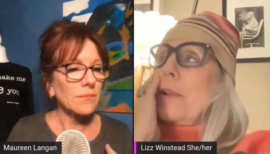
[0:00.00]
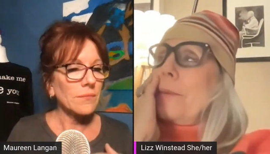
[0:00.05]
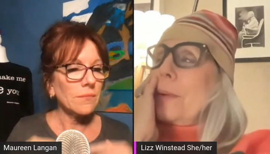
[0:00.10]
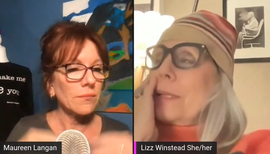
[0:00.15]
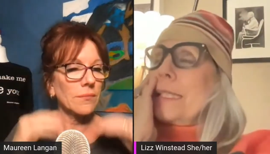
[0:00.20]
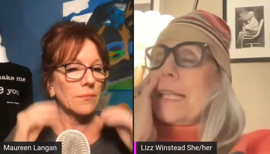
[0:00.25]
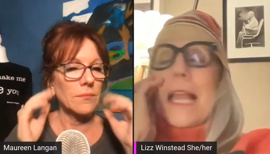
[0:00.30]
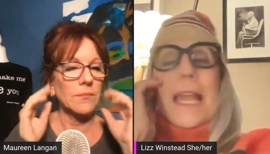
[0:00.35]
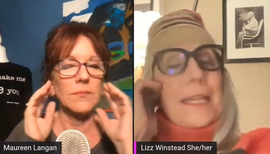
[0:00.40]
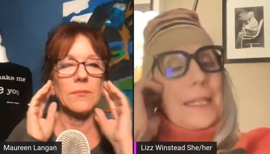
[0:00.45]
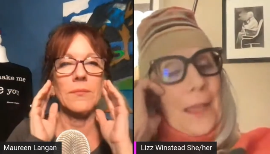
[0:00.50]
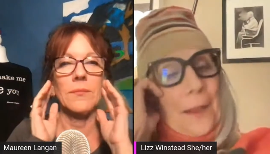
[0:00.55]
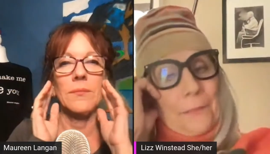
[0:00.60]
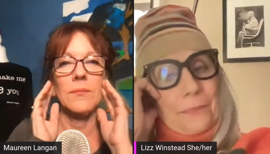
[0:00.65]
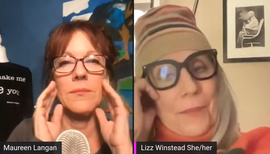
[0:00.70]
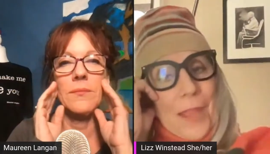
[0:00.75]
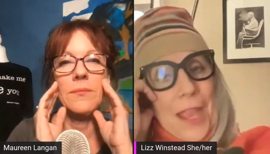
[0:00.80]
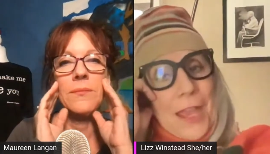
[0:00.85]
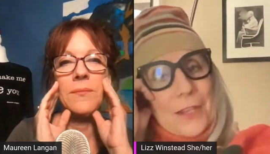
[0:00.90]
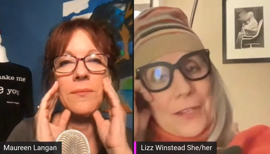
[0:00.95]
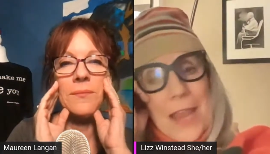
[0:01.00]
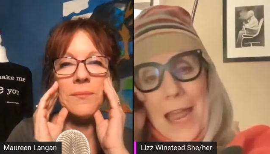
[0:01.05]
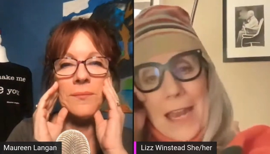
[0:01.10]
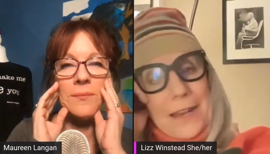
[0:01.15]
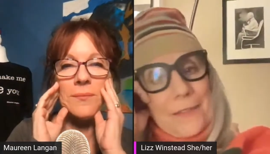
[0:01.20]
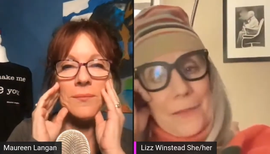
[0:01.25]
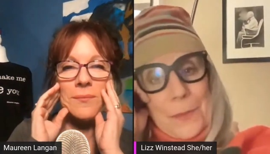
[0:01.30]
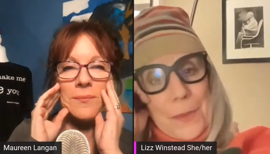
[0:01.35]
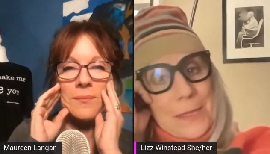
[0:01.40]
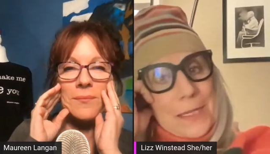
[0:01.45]
Speaker 1: thought it was yeah not
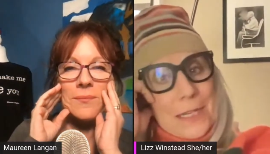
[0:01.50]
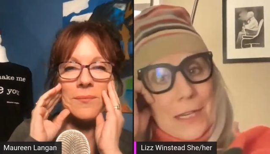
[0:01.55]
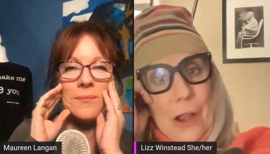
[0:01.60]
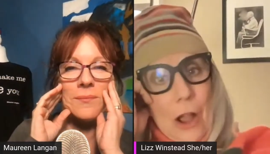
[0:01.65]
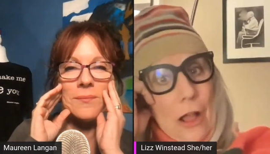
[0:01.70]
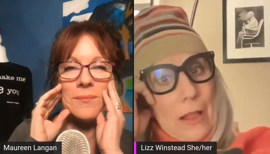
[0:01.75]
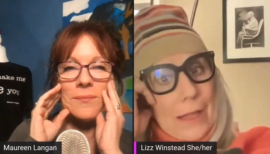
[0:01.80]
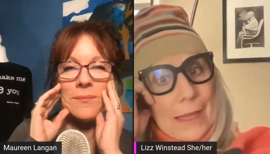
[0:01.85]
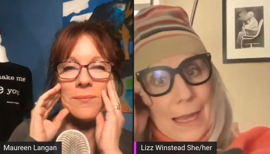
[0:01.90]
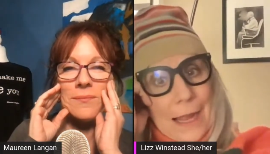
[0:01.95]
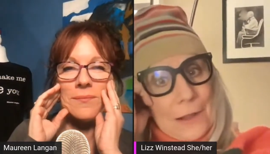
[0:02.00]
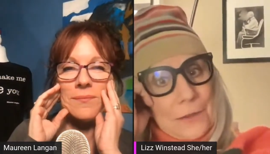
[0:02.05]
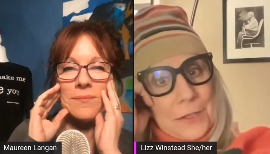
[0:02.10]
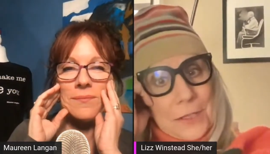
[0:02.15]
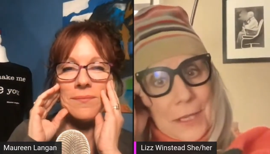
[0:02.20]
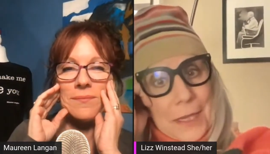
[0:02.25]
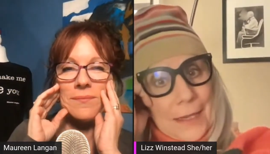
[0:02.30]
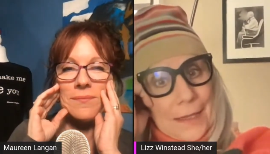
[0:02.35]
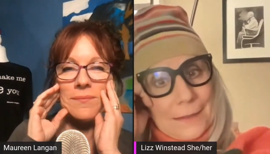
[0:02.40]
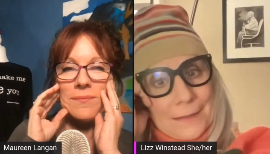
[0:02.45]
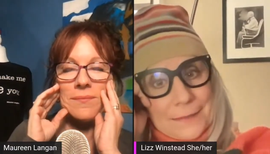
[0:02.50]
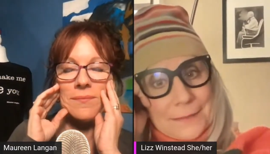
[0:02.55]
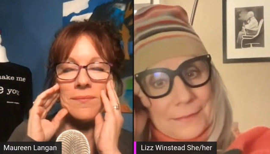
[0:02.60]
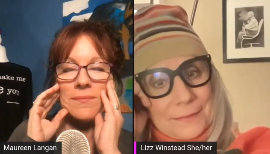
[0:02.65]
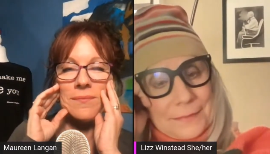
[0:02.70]
even when you call it counseling